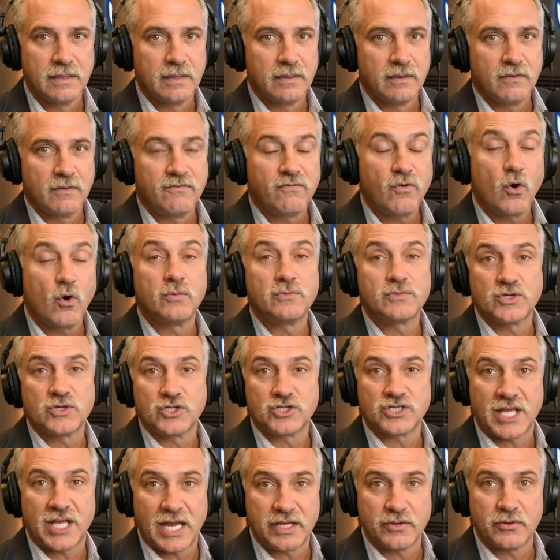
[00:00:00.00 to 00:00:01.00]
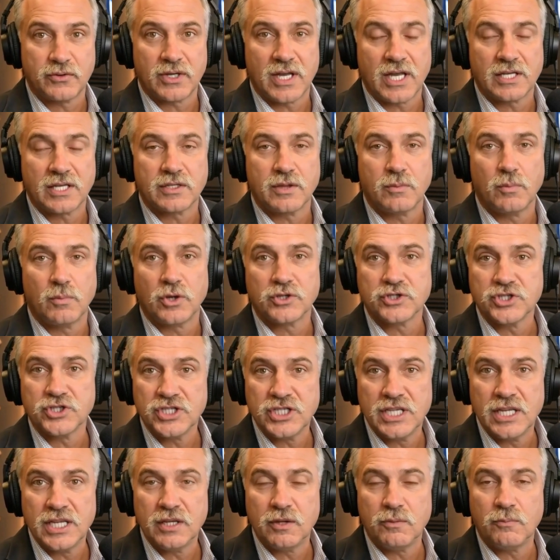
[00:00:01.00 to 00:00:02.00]
the form trajectory under
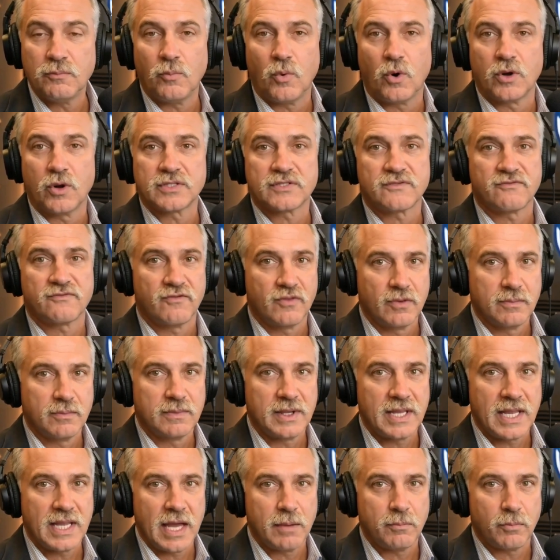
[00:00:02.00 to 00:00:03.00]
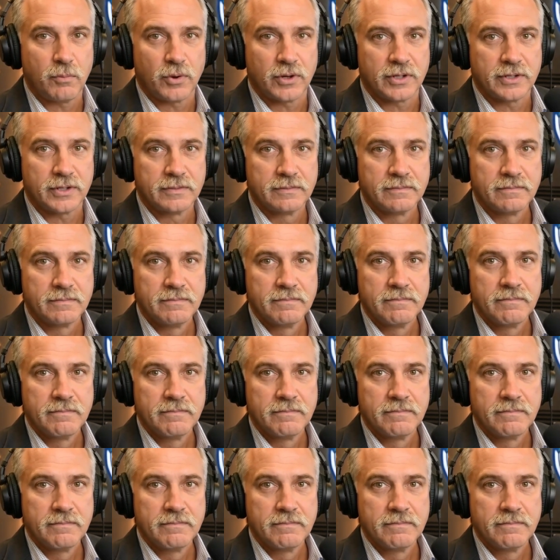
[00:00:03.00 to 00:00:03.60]
Pochettino points firmly upward.